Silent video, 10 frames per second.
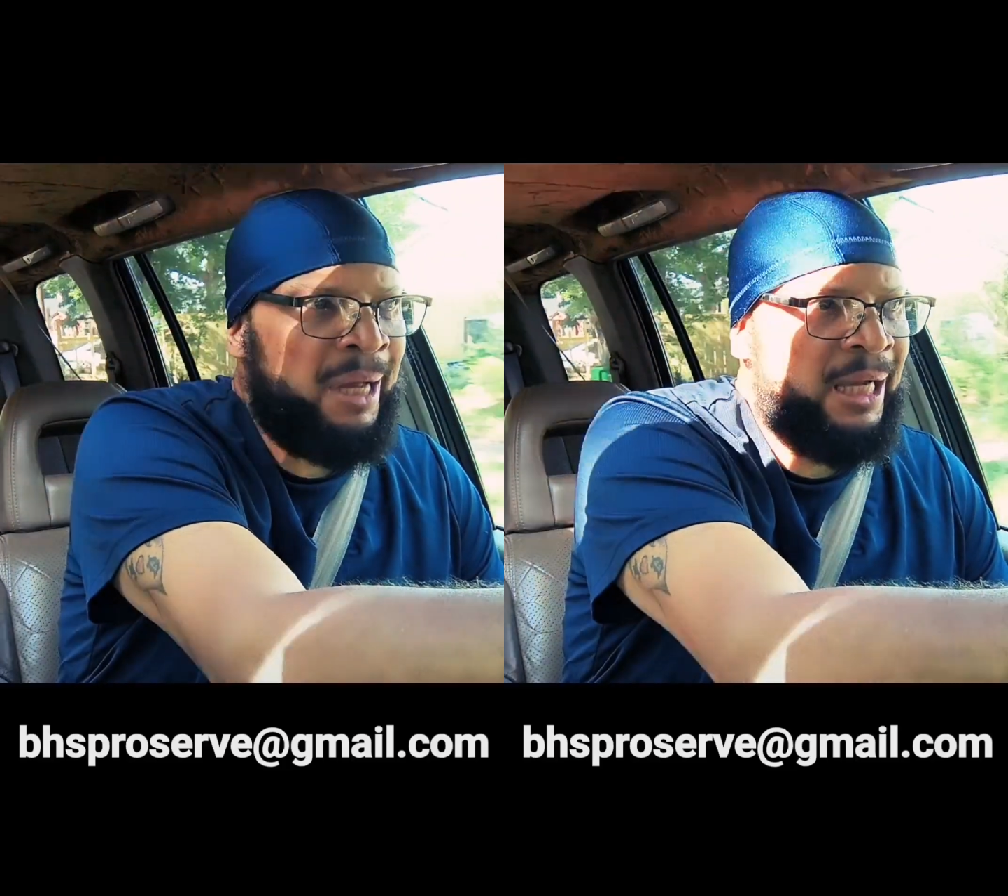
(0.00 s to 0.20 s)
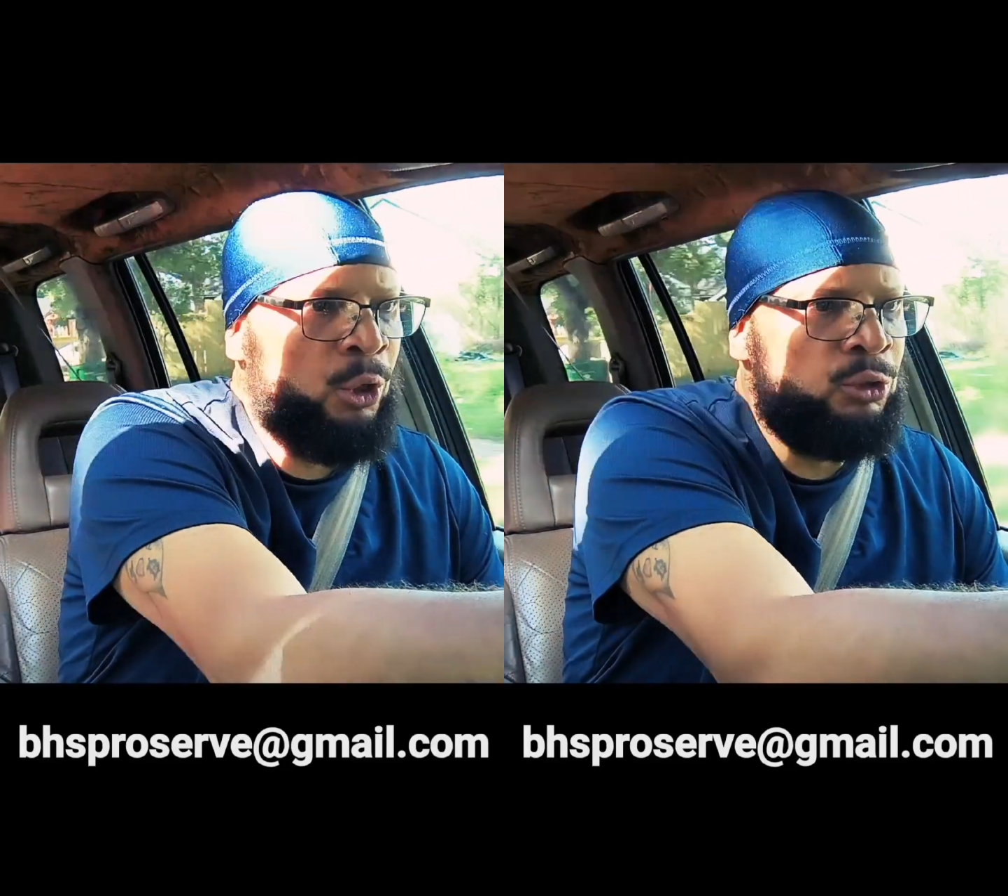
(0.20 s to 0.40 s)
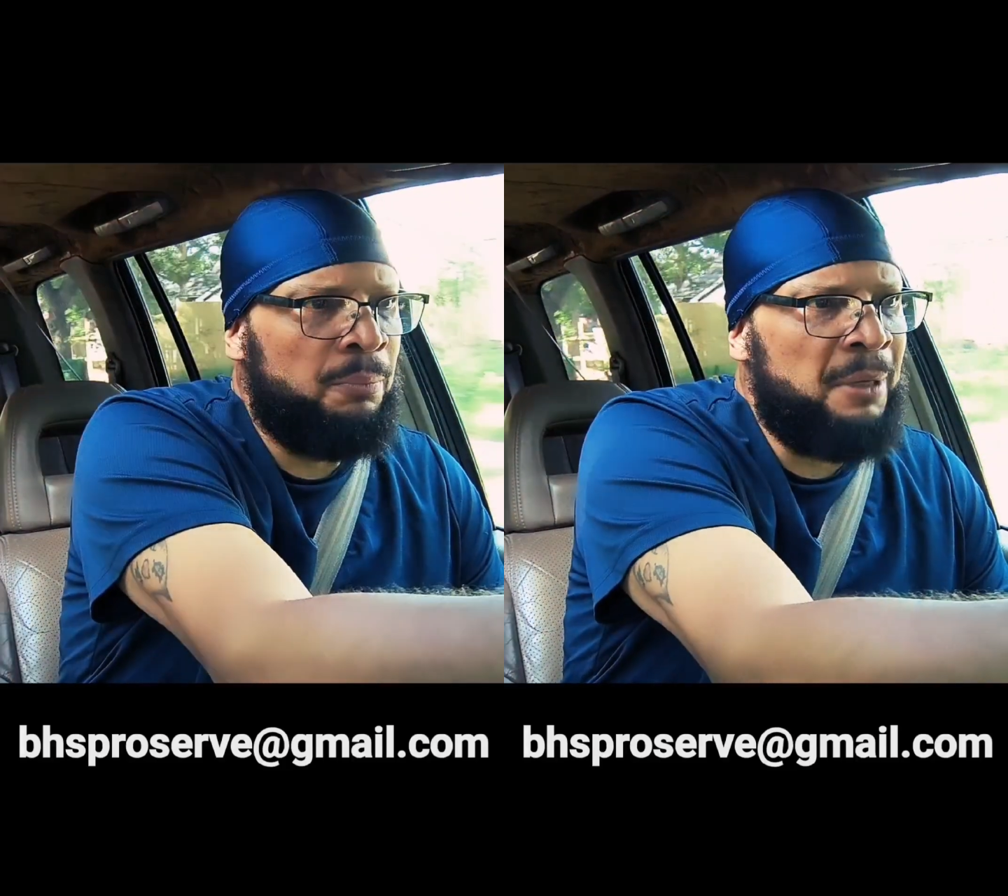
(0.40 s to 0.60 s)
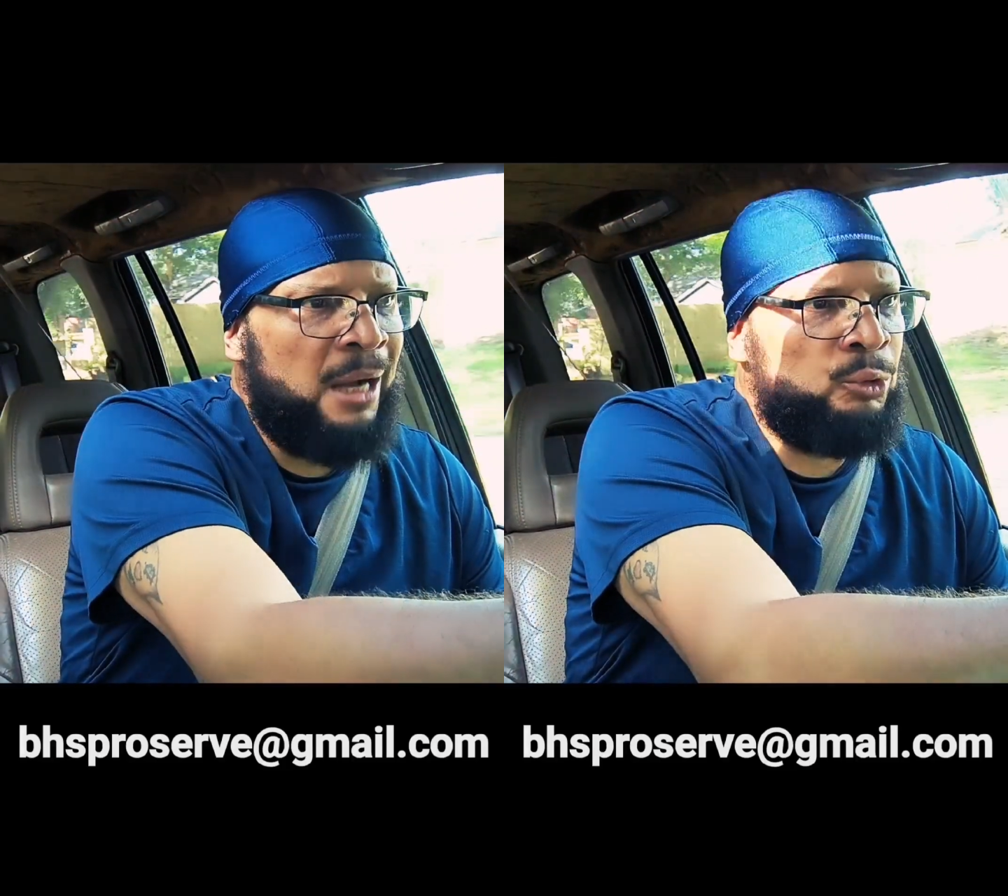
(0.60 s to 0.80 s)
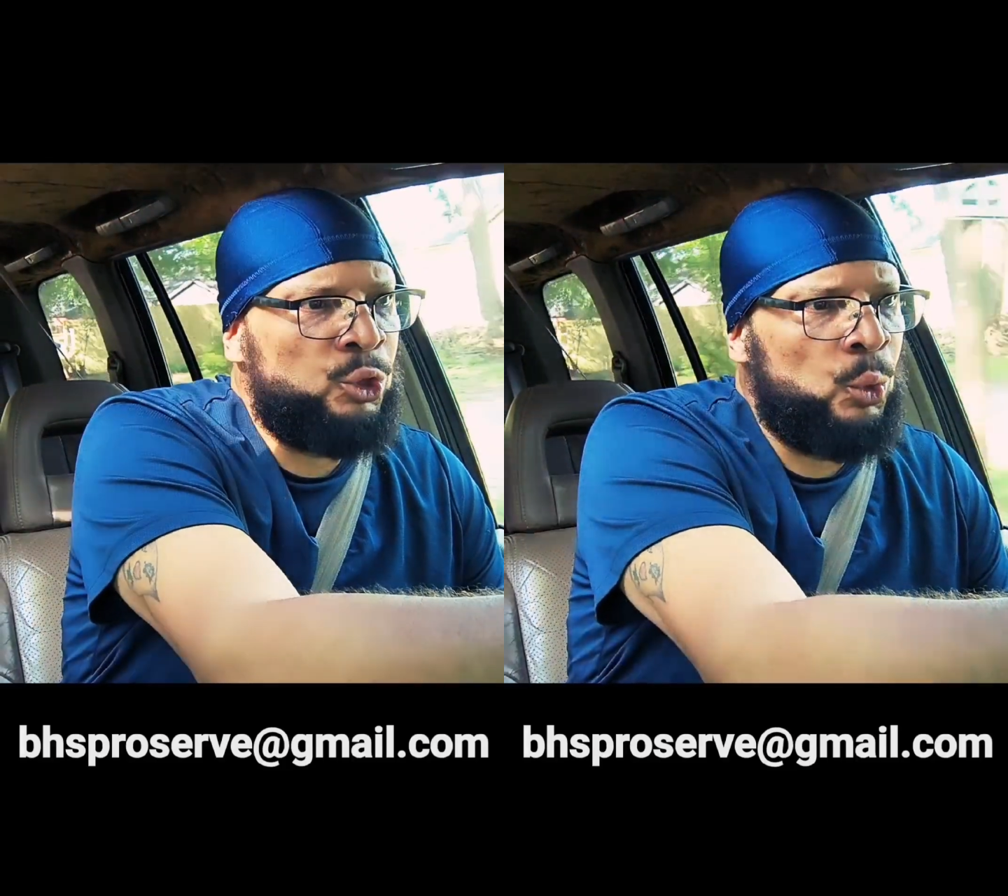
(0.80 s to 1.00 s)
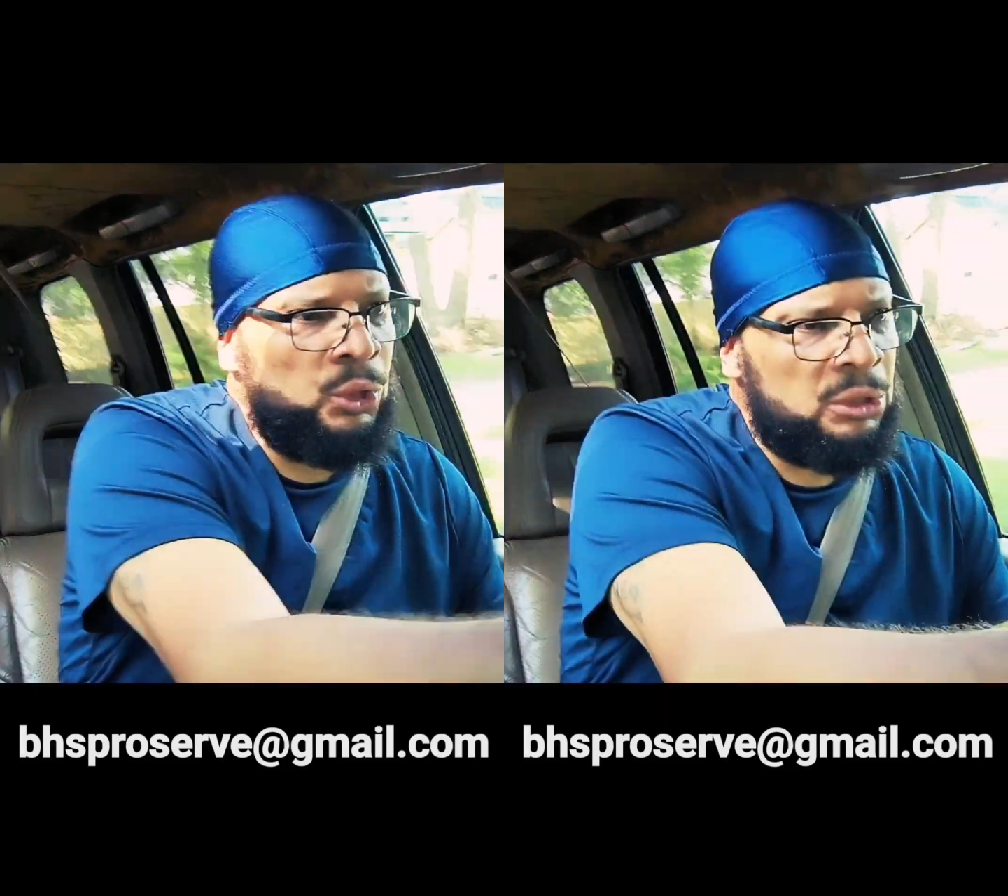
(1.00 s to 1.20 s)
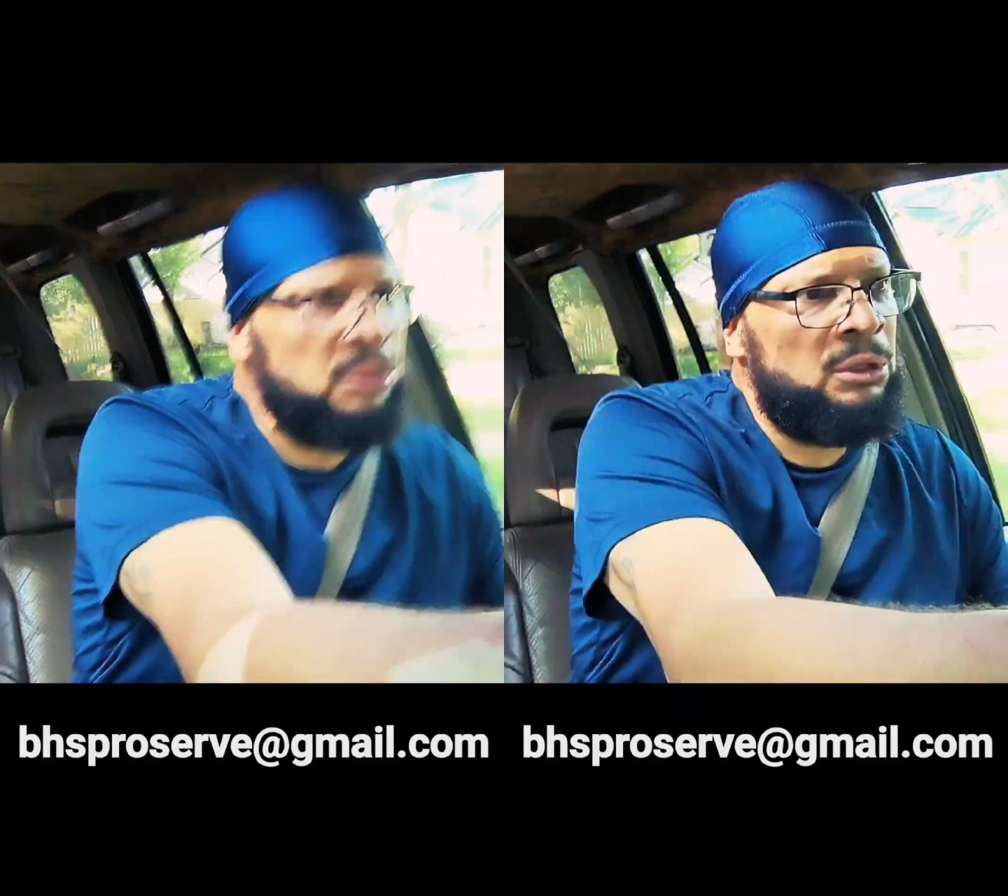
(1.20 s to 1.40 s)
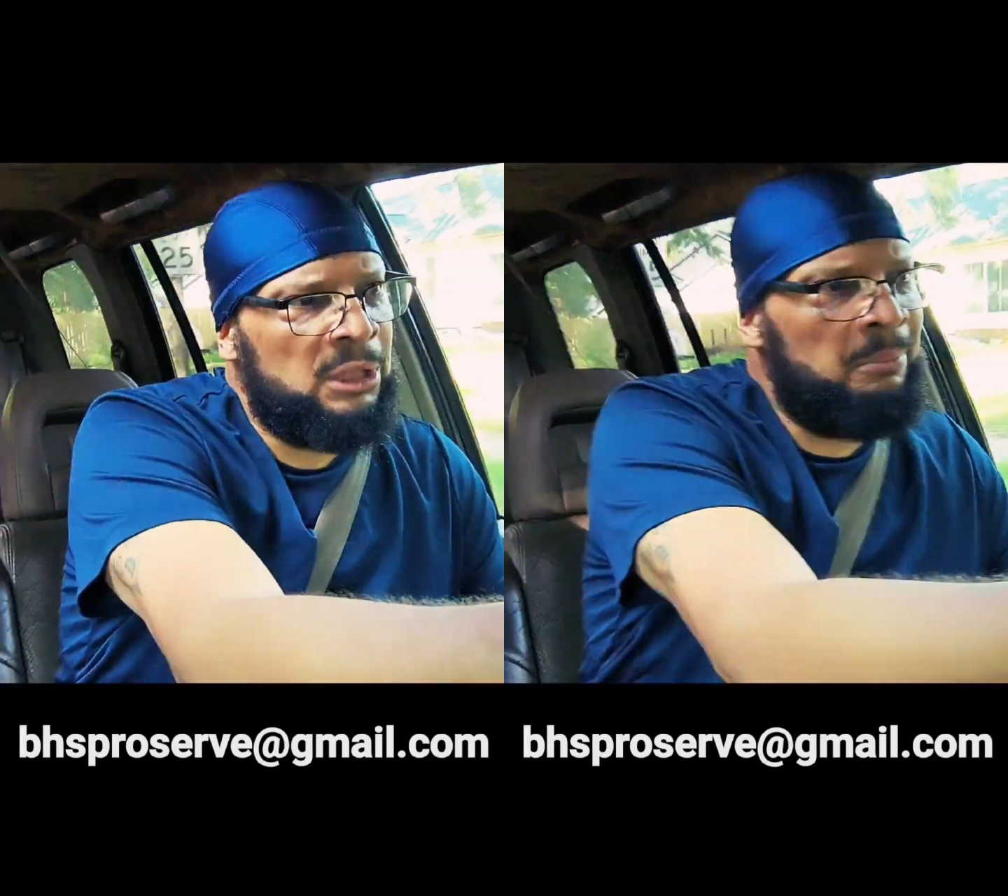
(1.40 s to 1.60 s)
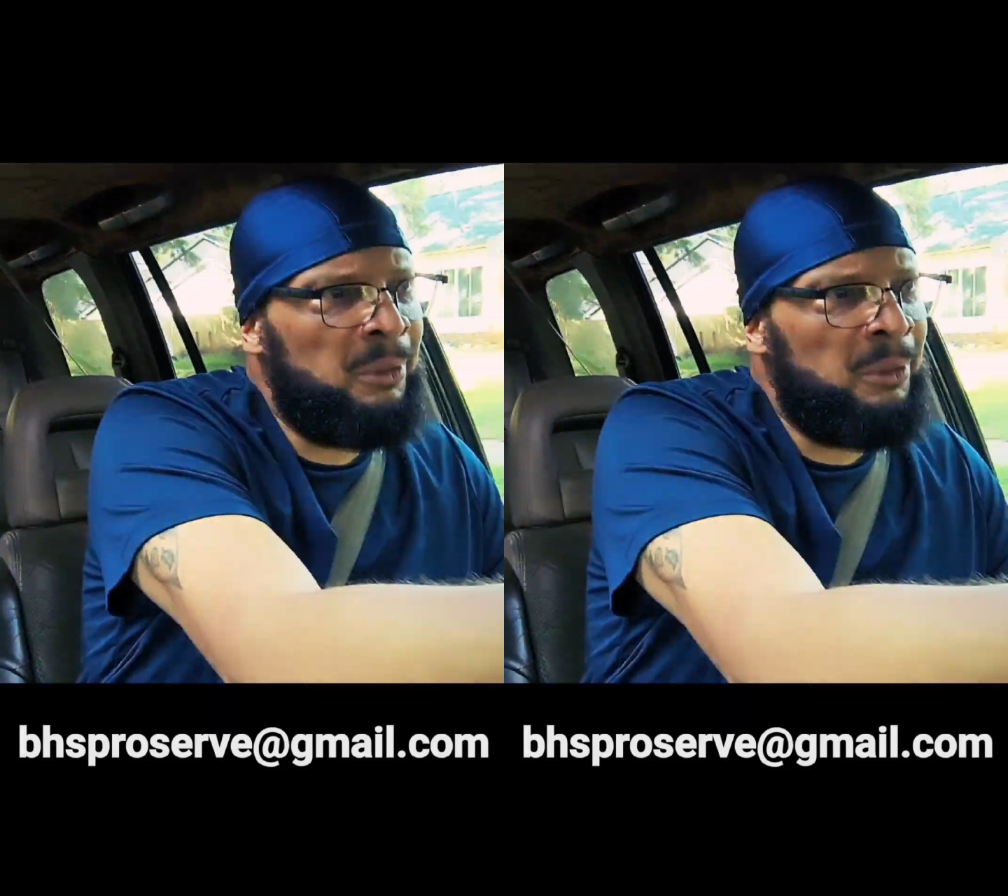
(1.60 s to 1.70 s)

Get back on your power source.